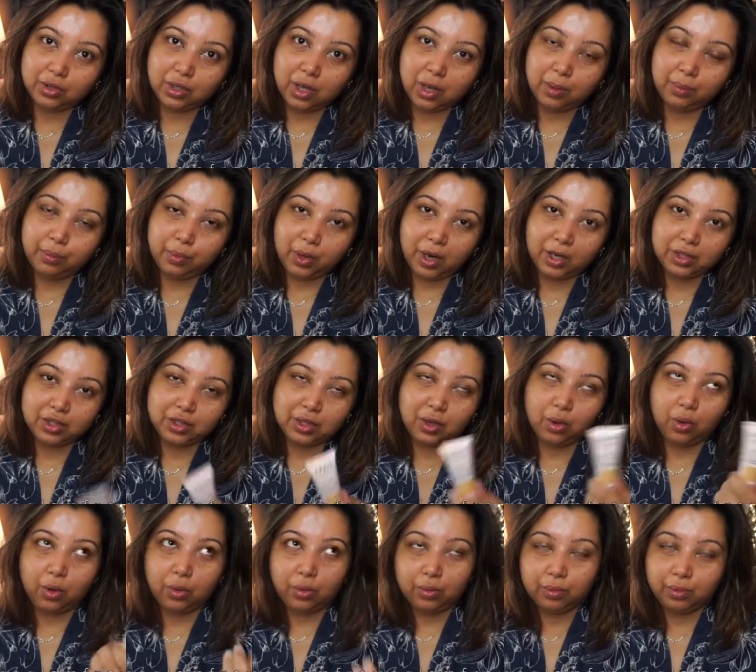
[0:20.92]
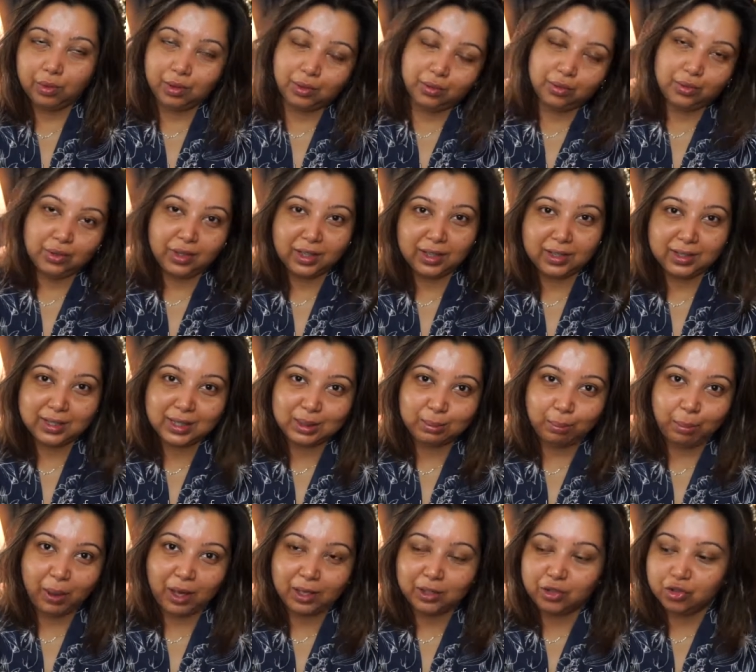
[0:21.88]
a brush or using a
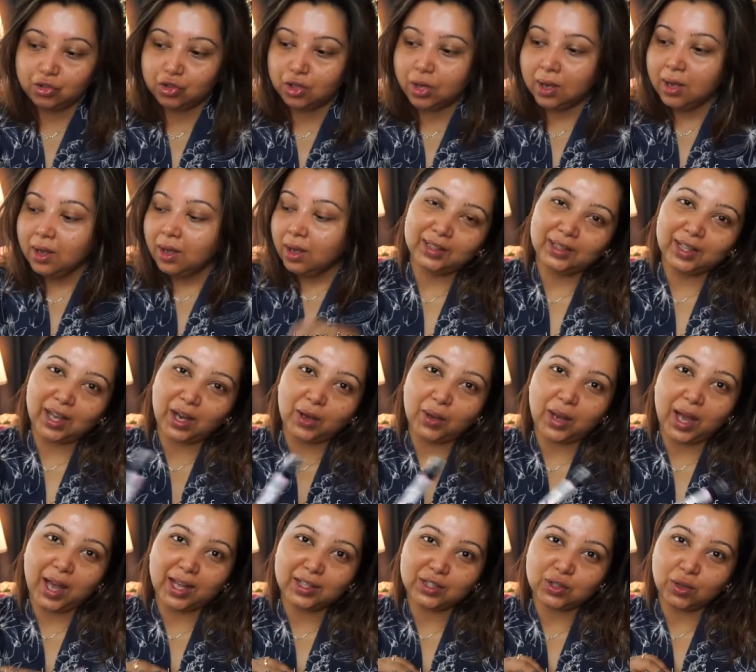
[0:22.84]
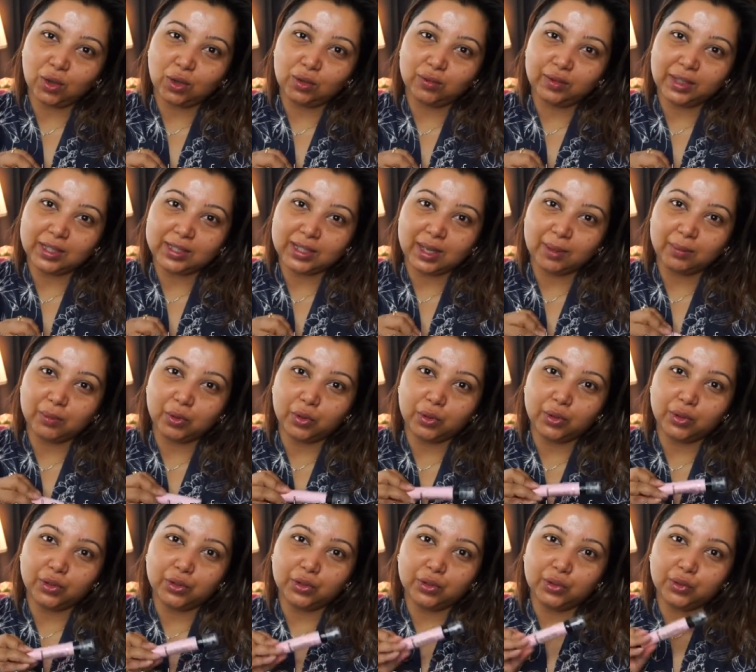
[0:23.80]
sponge. Now, as always, I'm
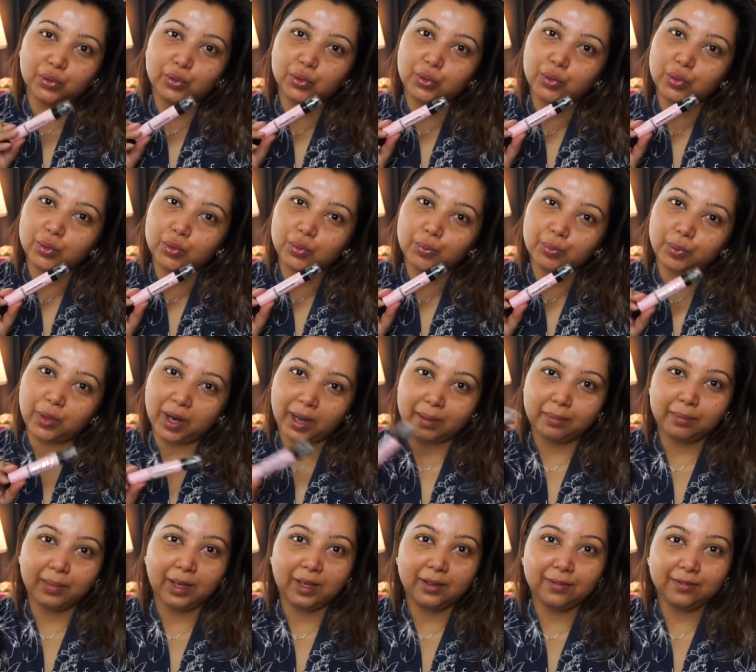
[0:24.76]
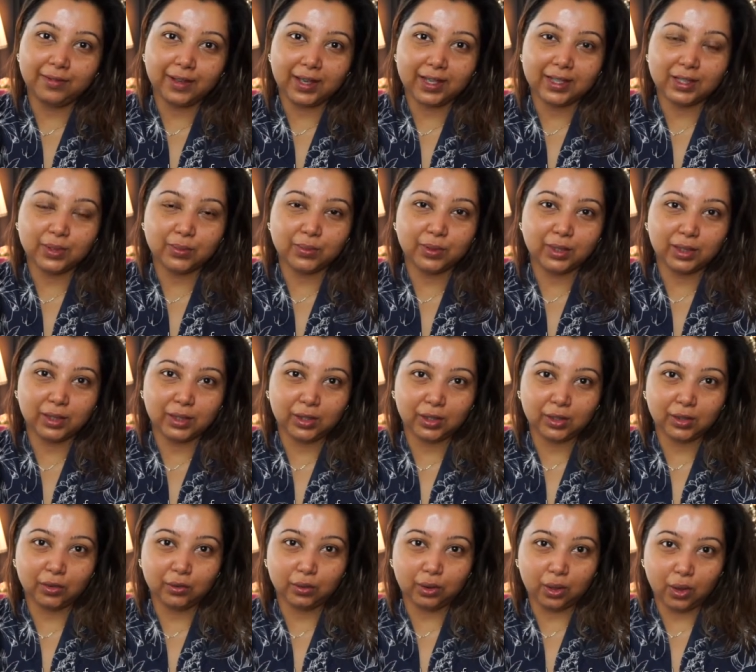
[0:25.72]
going to prime my face with
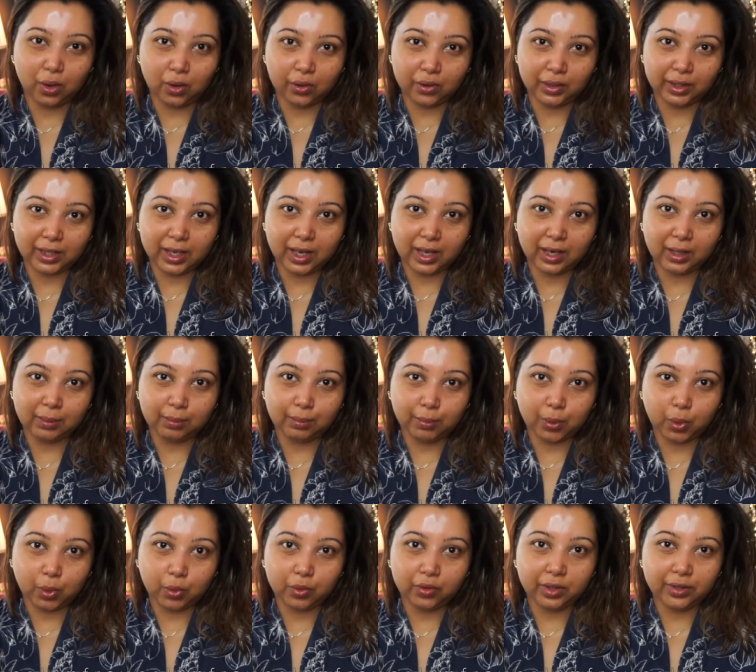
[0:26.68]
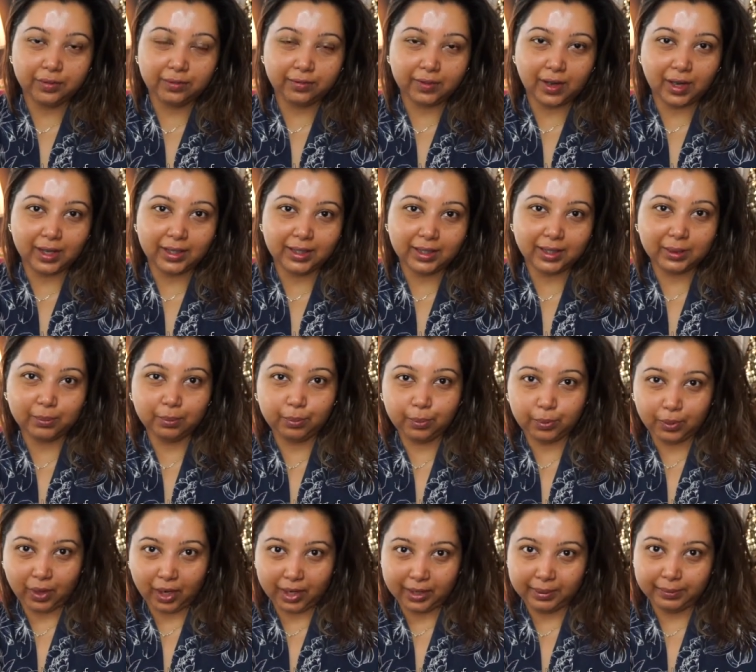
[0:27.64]
the L'Oreal Pore Refining
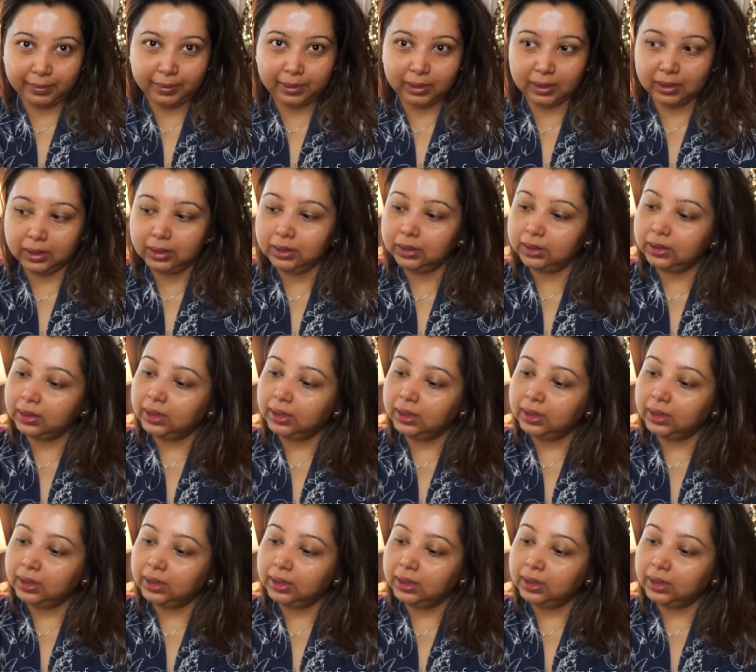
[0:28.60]
Primer,